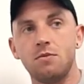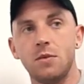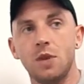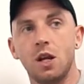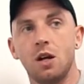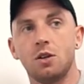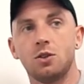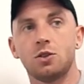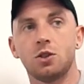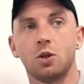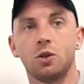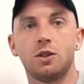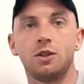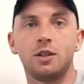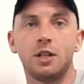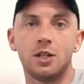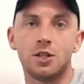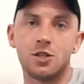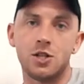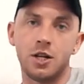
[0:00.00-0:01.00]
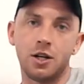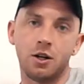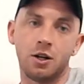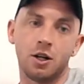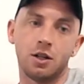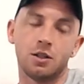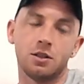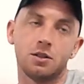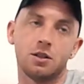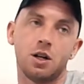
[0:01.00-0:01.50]
So this
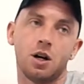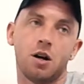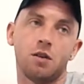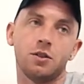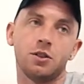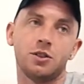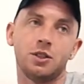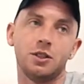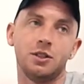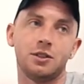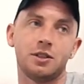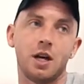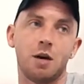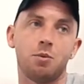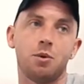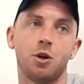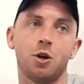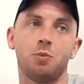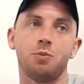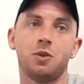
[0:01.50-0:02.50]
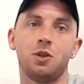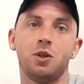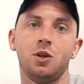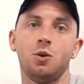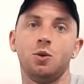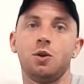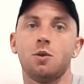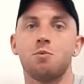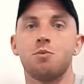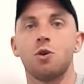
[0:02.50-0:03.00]
year, obviously stepping up
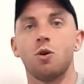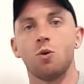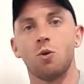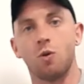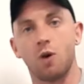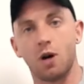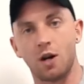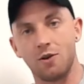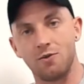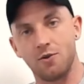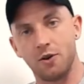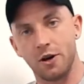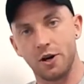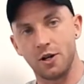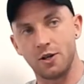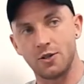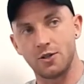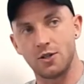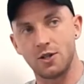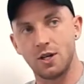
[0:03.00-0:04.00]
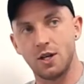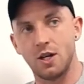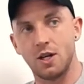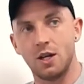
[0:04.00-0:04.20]
to the pro qualifiers,